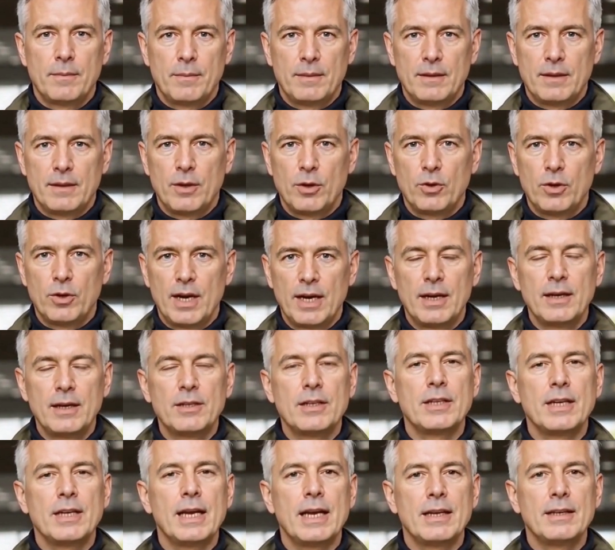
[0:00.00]
The United
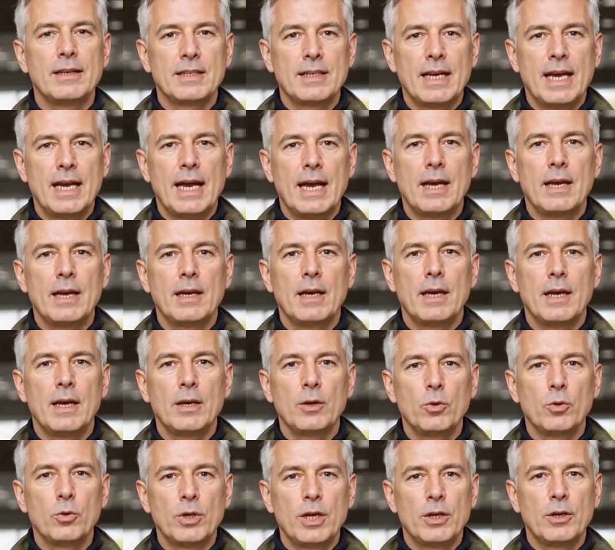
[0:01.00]
States, Canada,
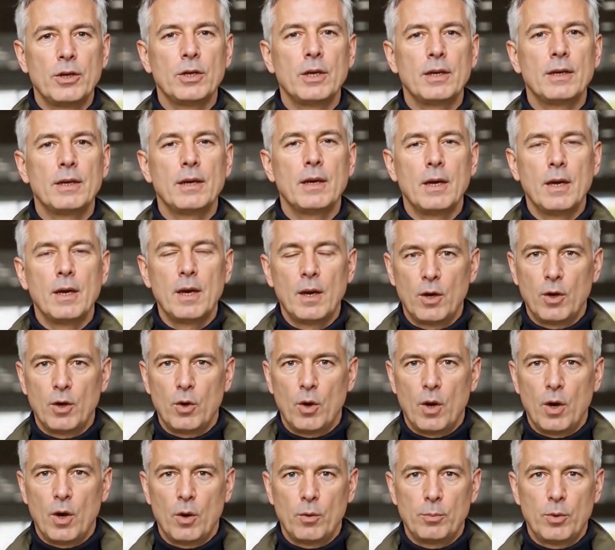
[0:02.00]
and Greenland are
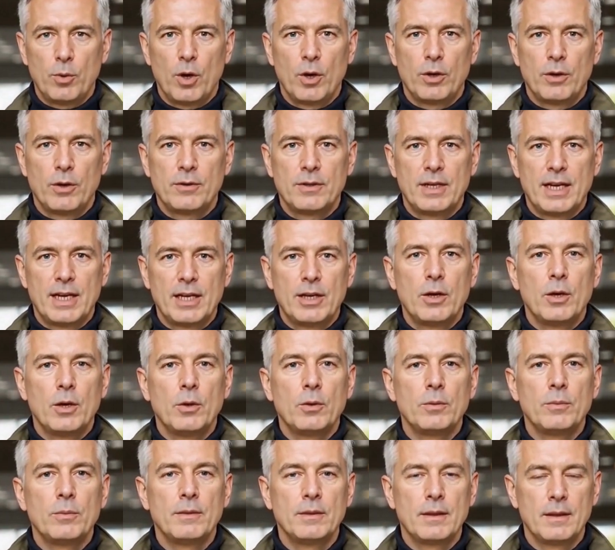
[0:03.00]
all part of NATO,
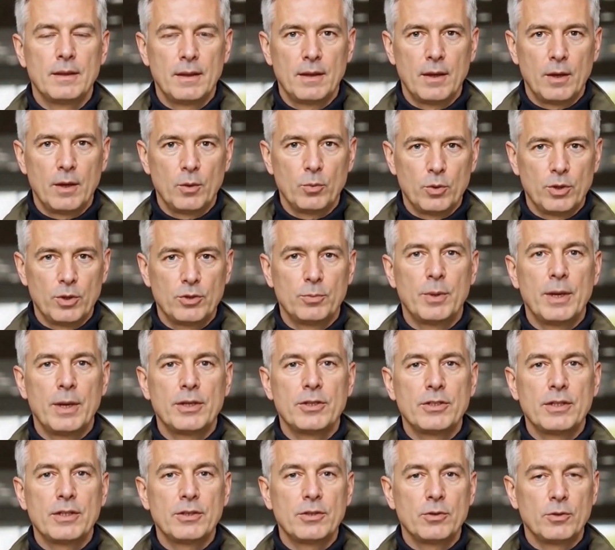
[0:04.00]
which
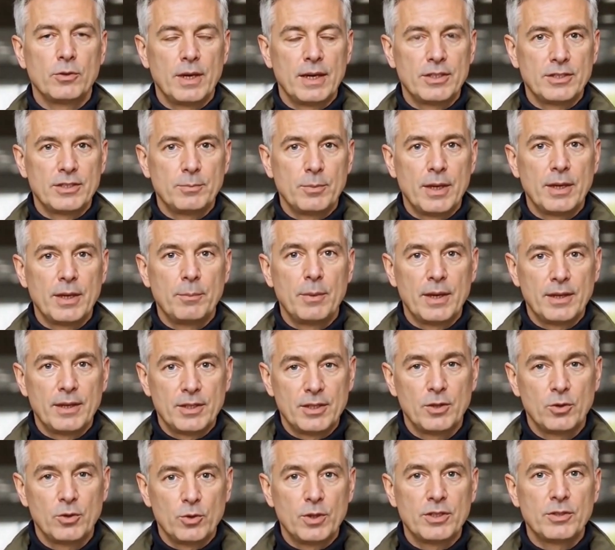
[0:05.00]
makes the threats made by the
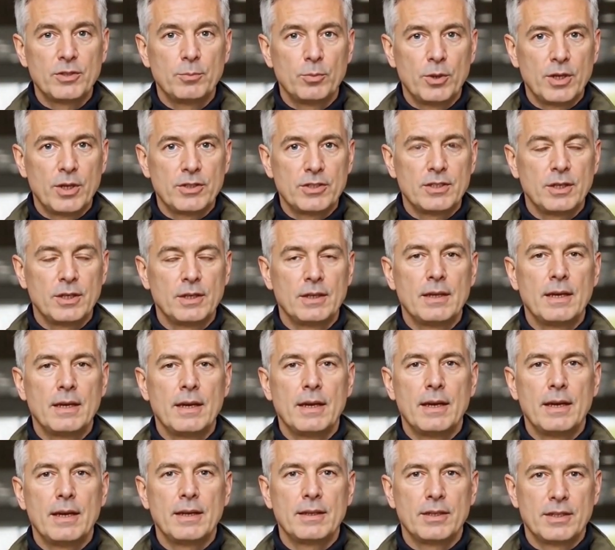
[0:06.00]
U.S. president
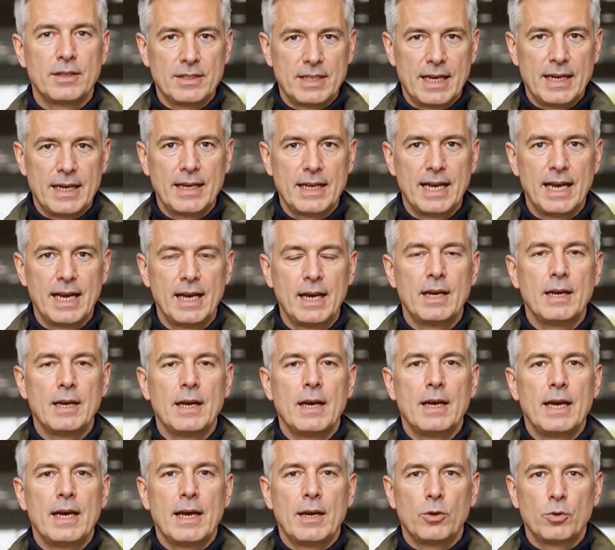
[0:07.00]
to take
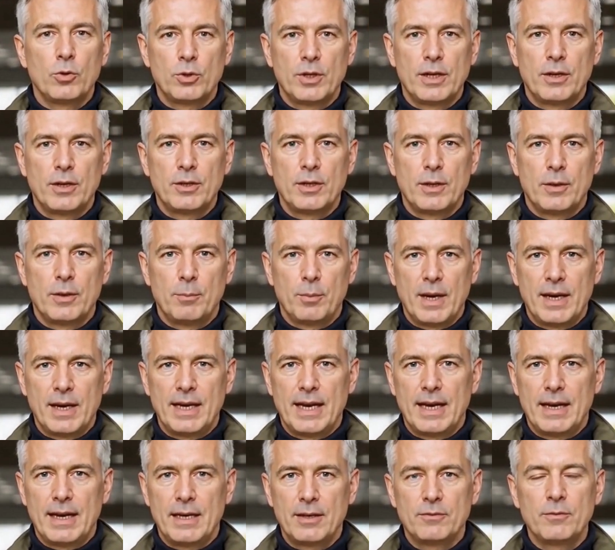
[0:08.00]
Canada and Greenland by
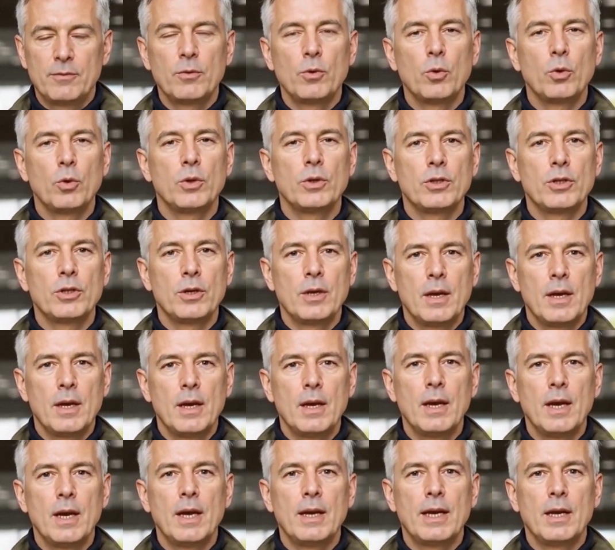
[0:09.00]
any force
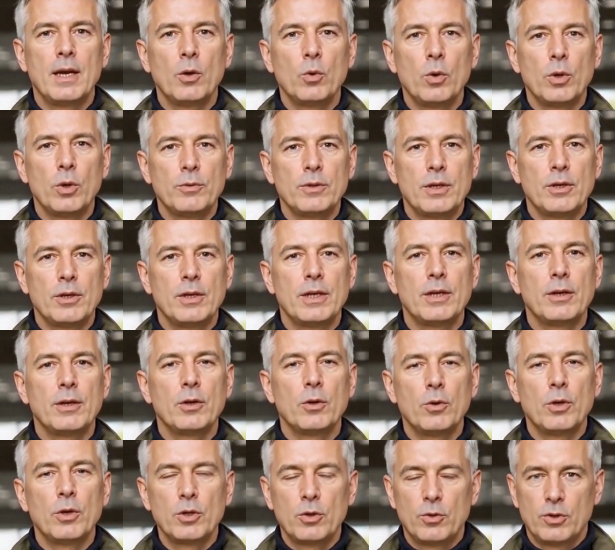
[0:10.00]
unequivocally
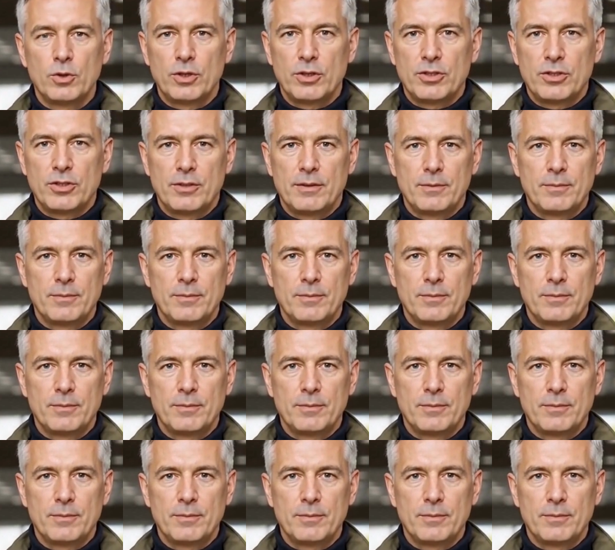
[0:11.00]
ludicrous.